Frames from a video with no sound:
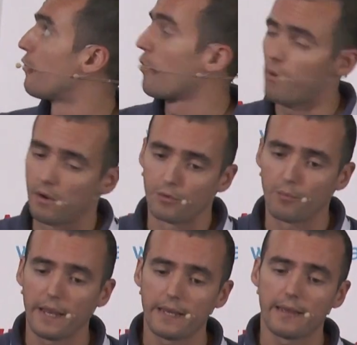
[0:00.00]
for
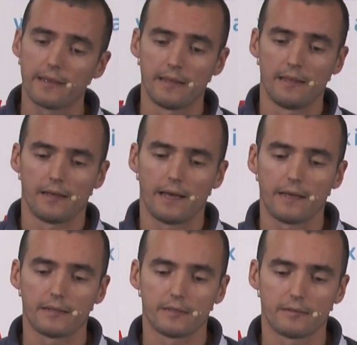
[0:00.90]
Romania.
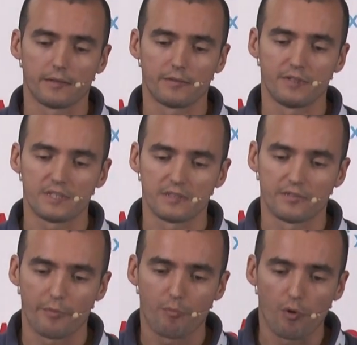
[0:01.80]
And this
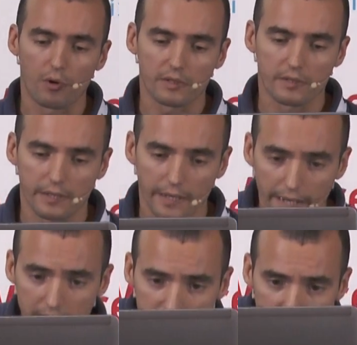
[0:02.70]
is the port
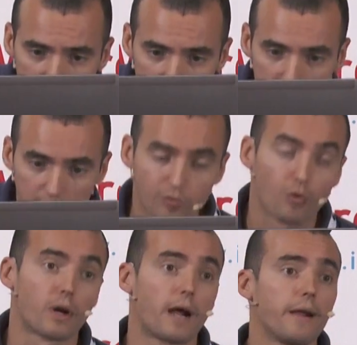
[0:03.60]

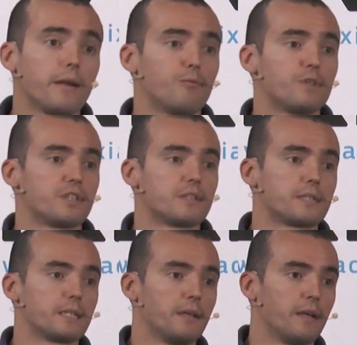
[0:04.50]
8649, which
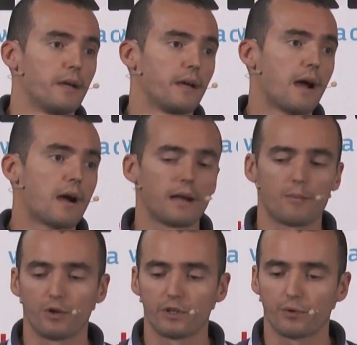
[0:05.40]
is a
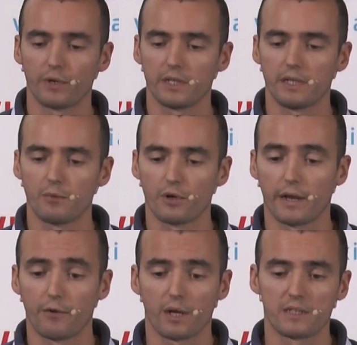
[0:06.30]
Ganglia monitoring daemon.
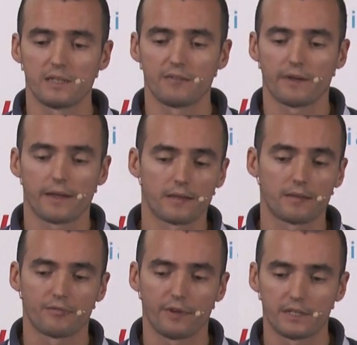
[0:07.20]
And you can see
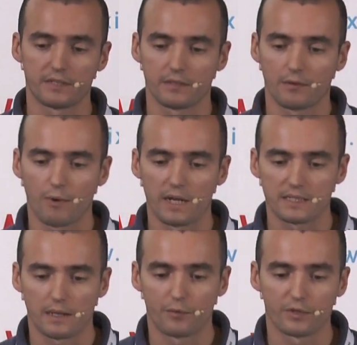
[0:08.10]
that there's
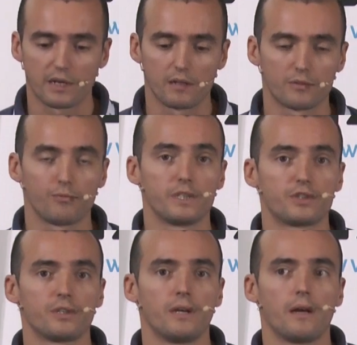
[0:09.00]
quite some results
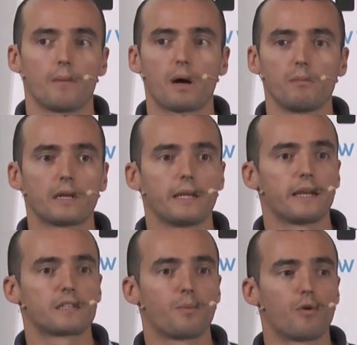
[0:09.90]
which publicly
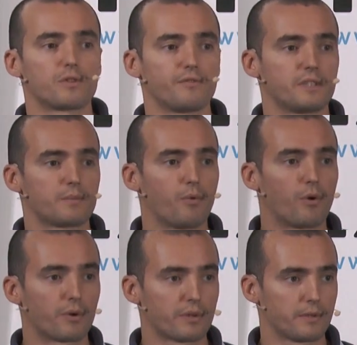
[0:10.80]
expose this
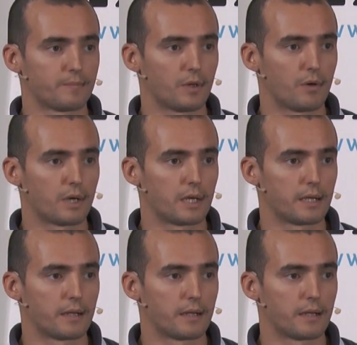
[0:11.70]
port on